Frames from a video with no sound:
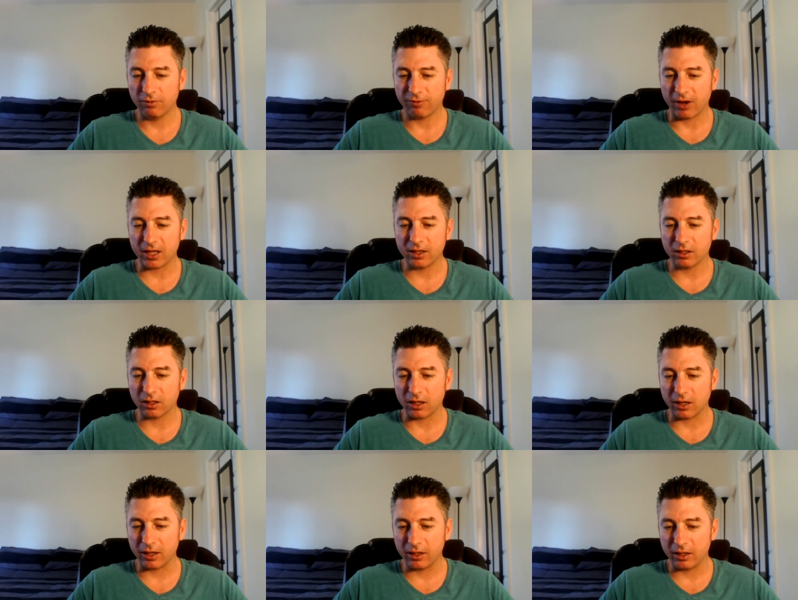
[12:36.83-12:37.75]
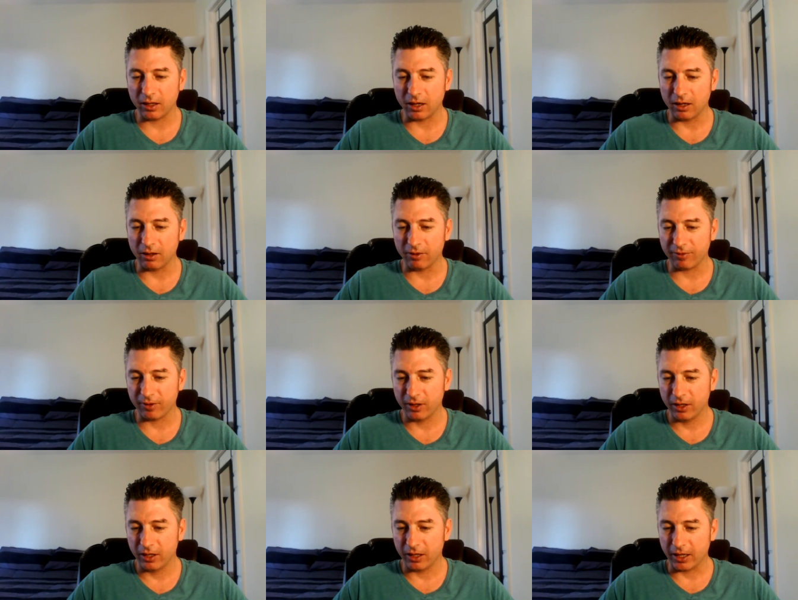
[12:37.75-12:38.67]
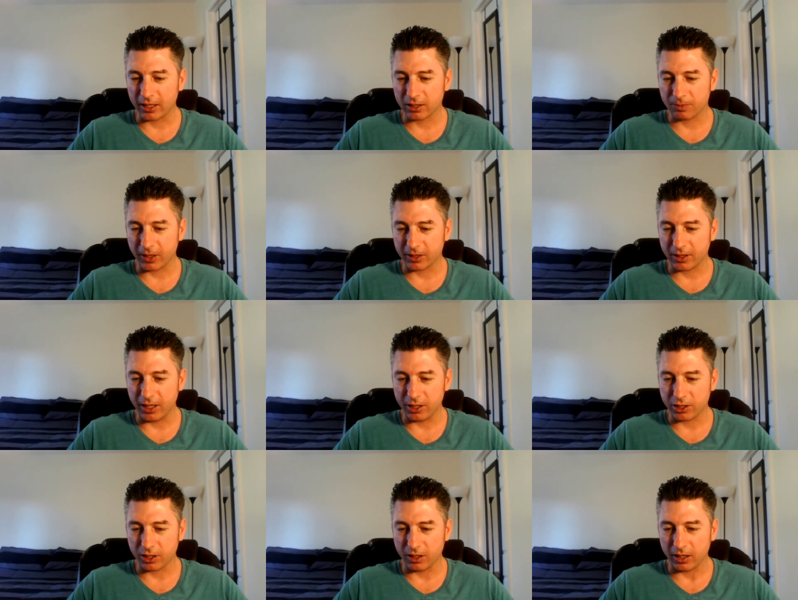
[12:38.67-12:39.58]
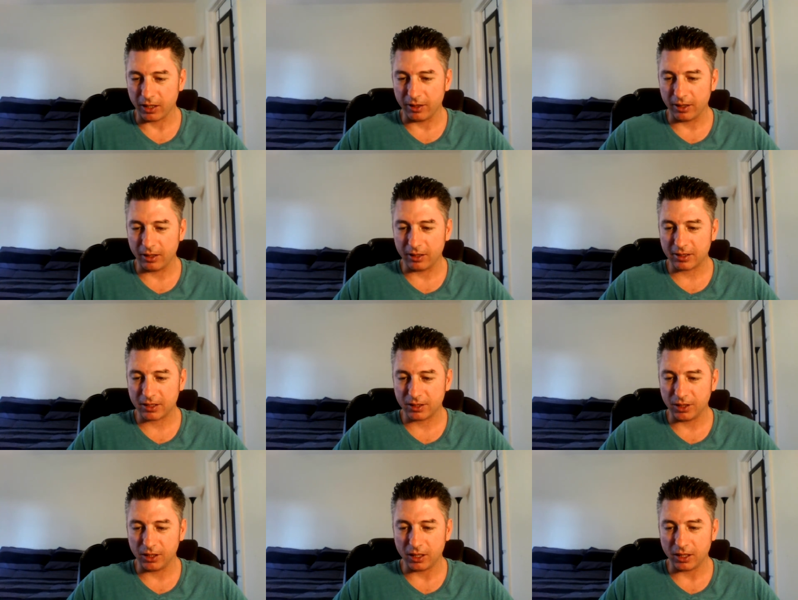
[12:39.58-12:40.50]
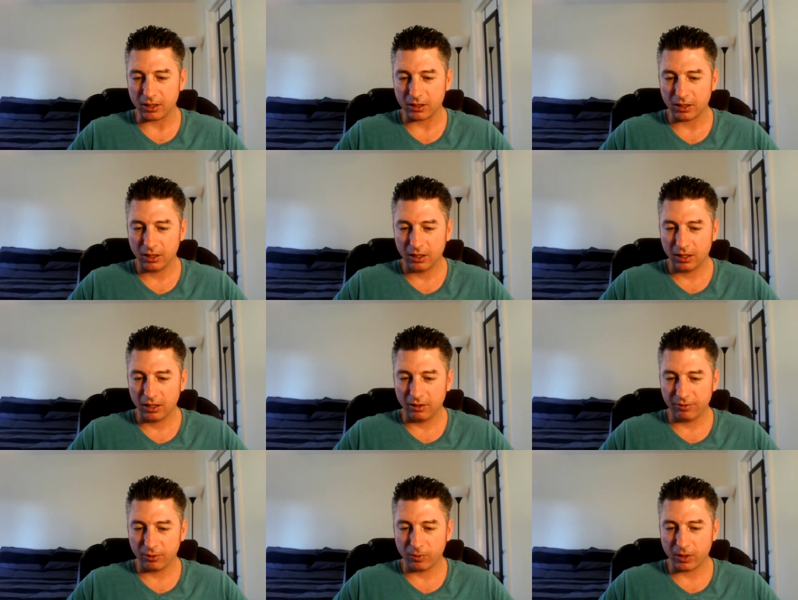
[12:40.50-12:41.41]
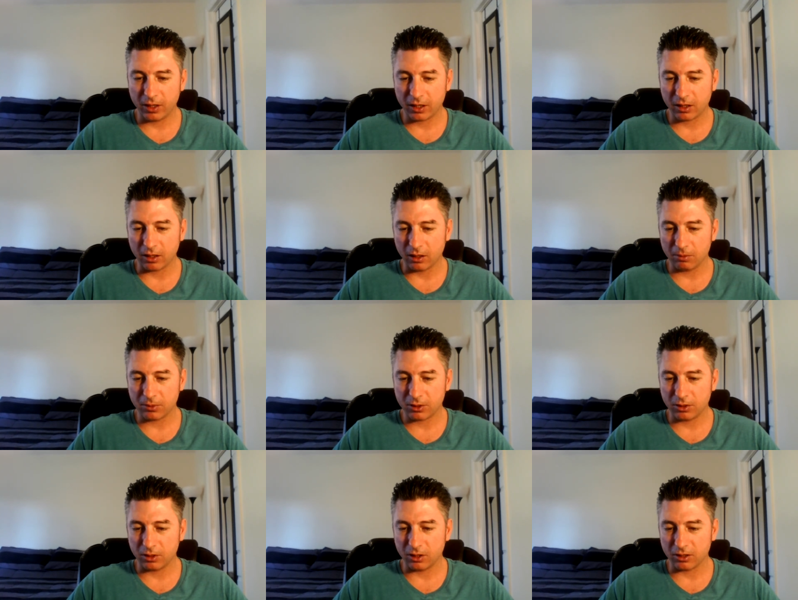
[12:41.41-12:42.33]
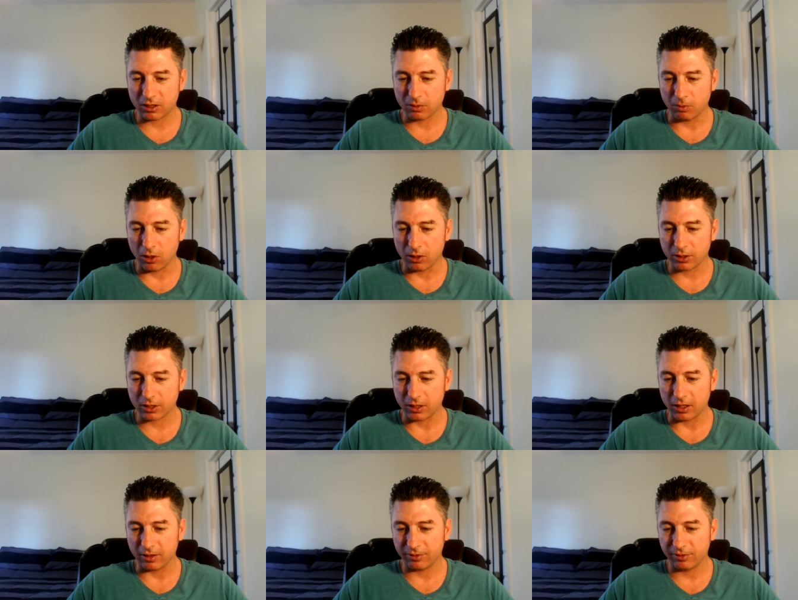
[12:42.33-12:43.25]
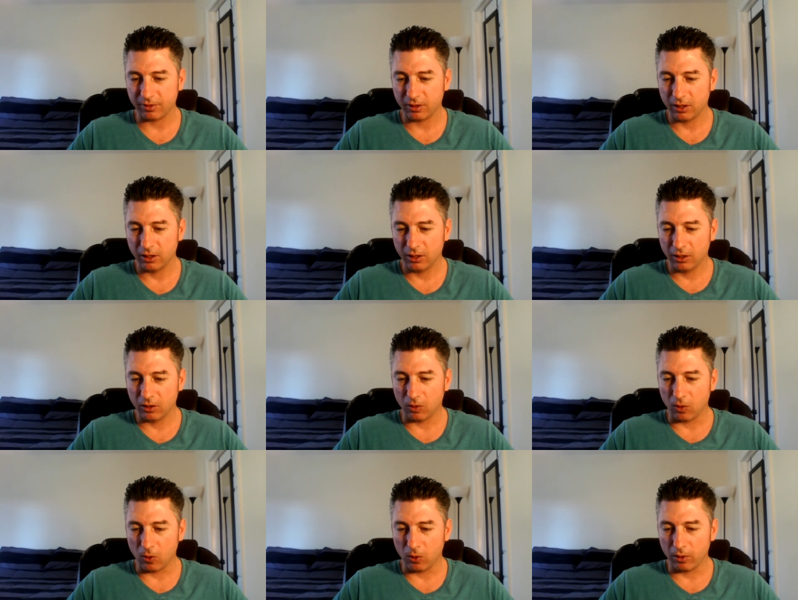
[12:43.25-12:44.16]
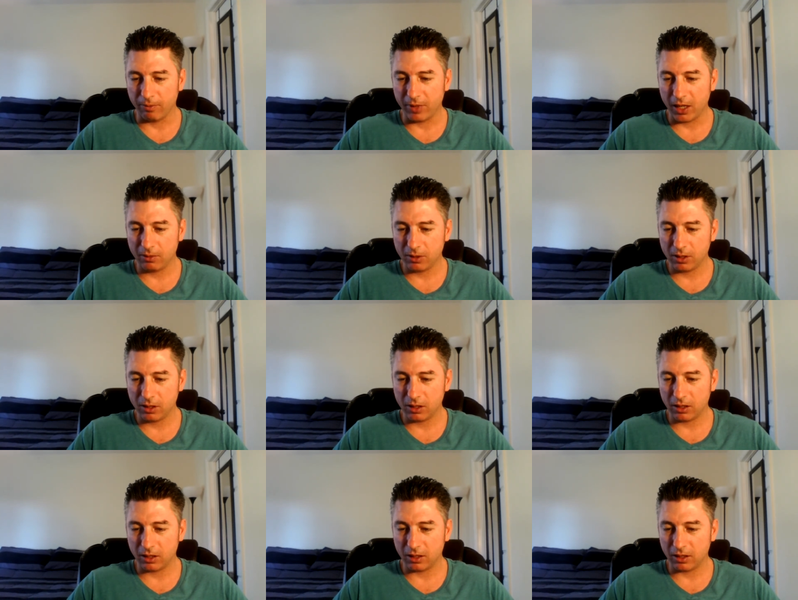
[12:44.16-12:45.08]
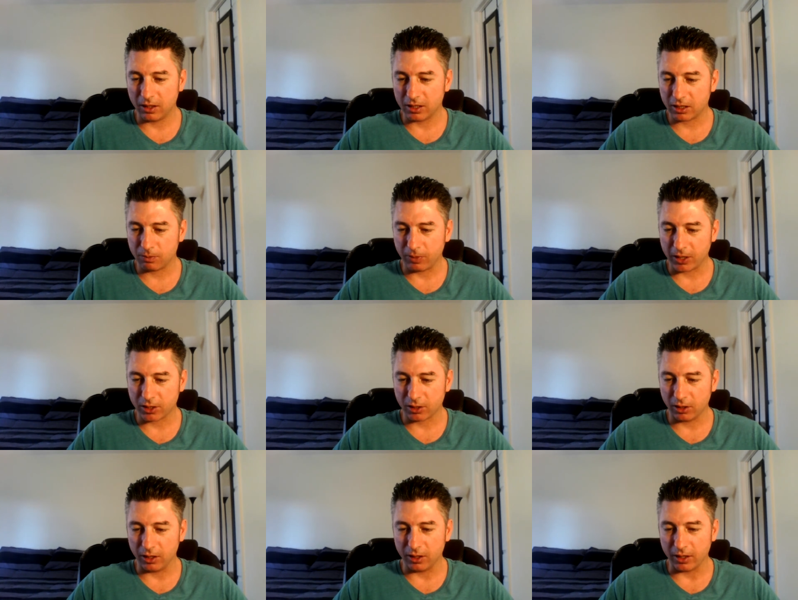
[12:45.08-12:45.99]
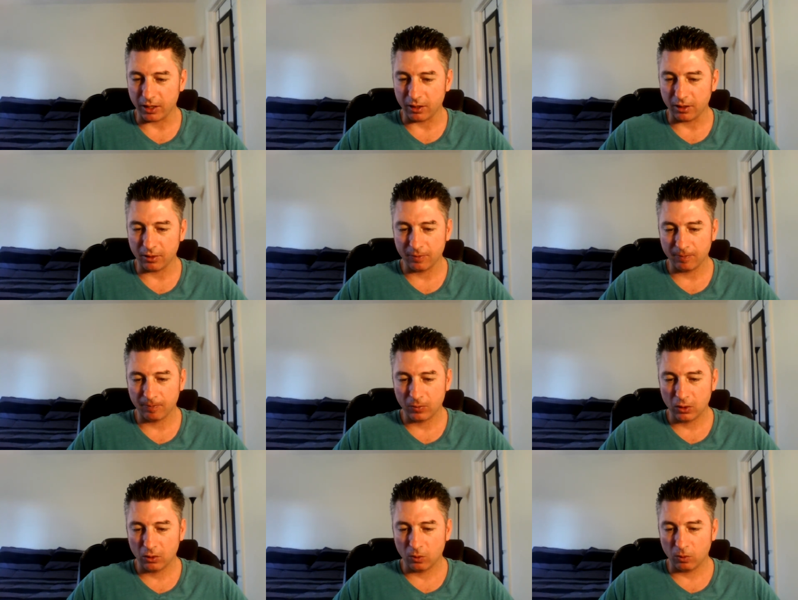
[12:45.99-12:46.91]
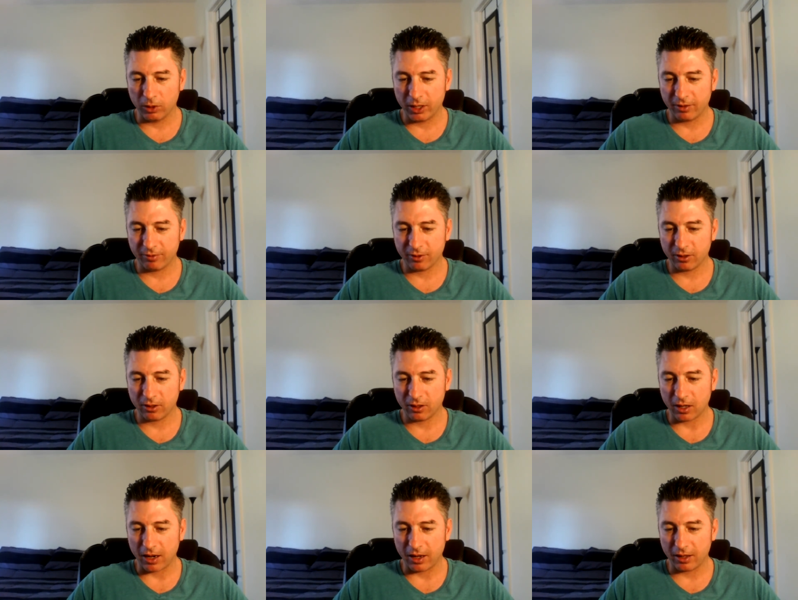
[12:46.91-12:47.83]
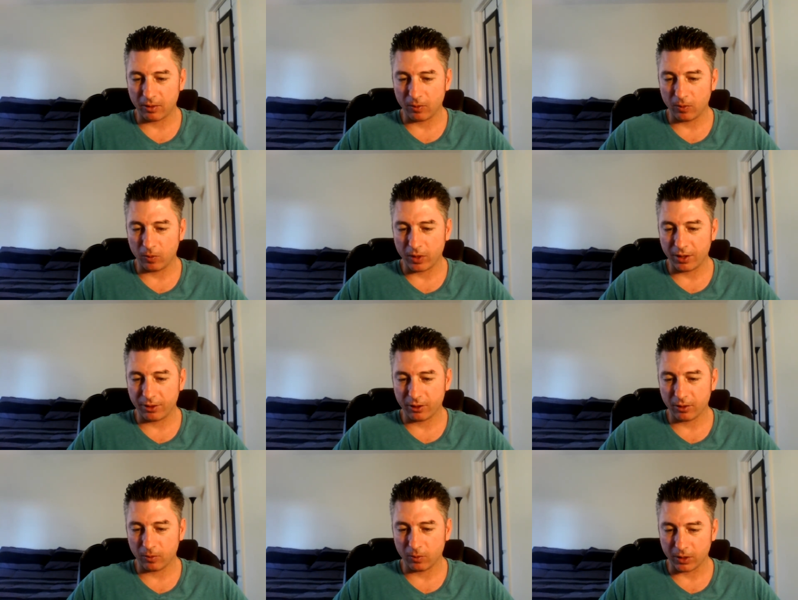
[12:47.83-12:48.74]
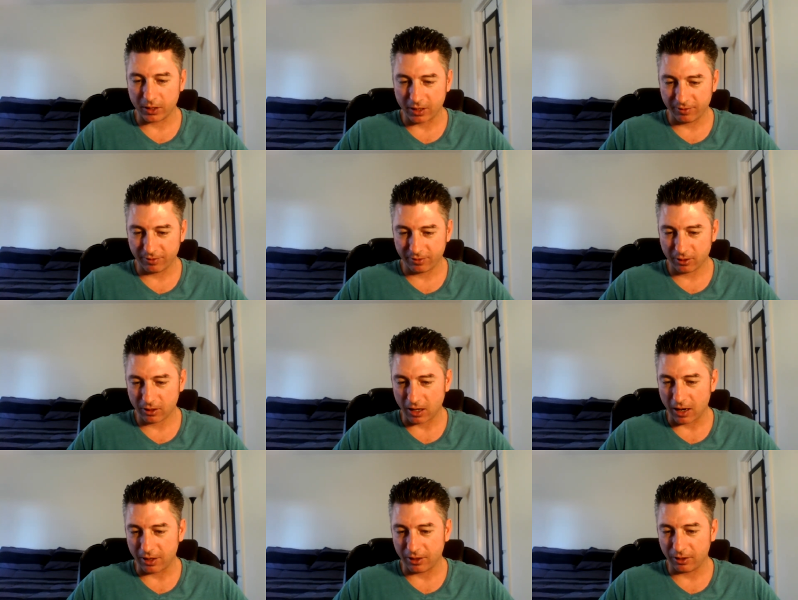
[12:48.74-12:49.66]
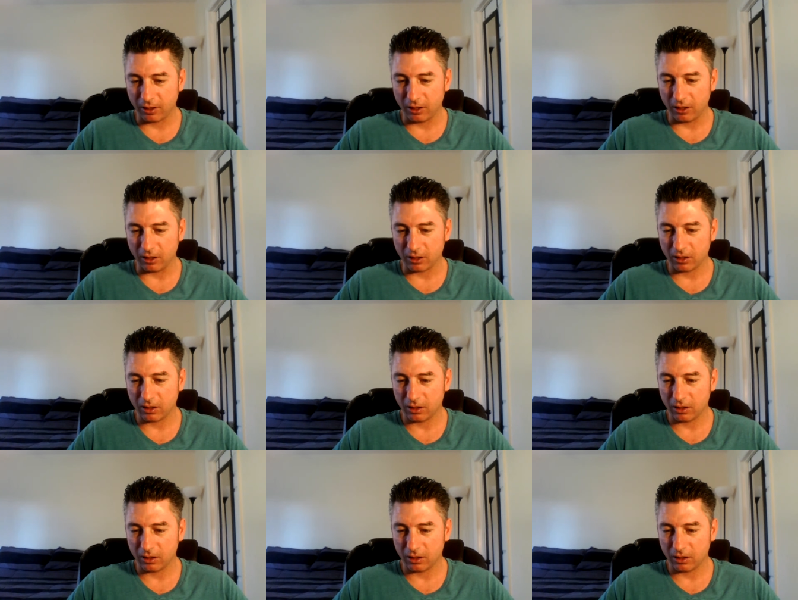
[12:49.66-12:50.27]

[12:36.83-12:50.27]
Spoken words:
Find the line of expectation and then exceed it, even when it comes to the small stuff, or maybe especially then. Whatever I think